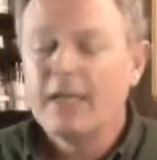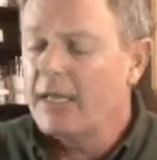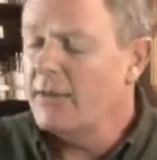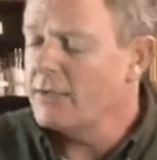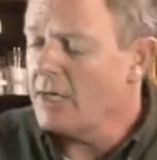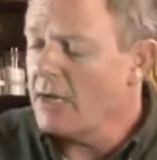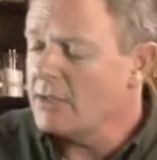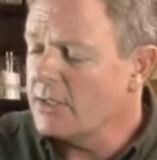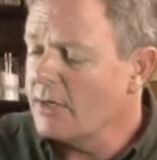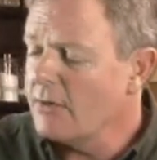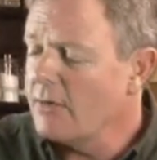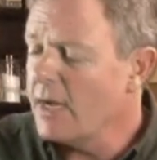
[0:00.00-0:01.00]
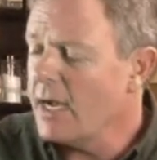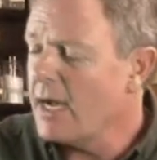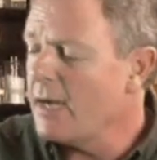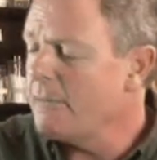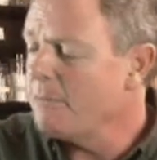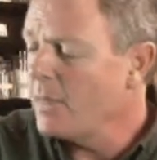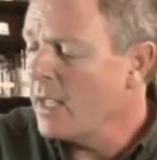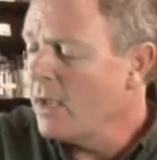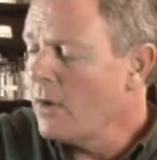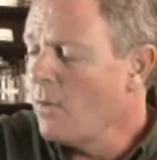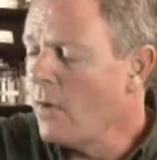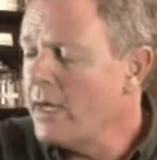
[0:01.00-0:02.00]
And there's also
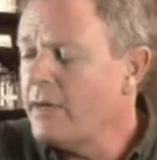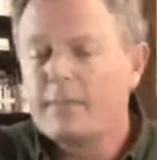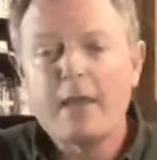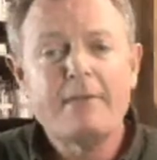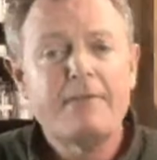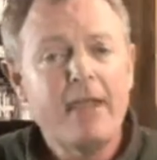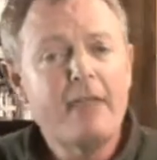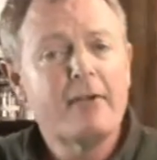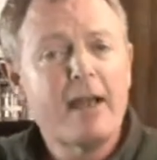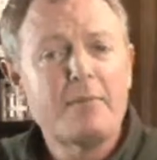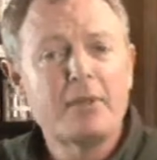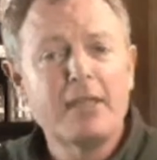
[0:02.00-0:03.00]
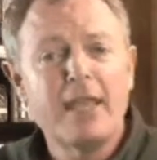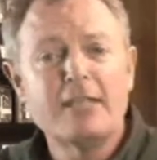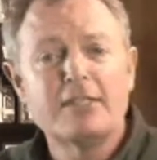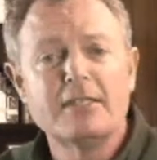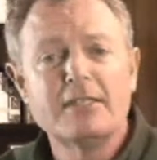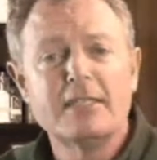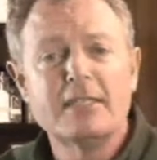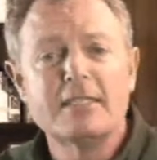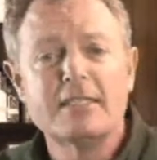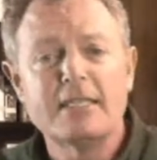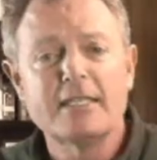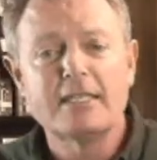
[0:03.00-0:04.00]
one of my favorite applications is
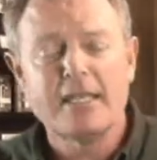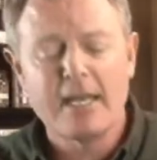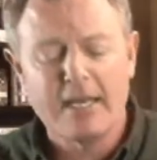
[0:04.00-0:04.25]
this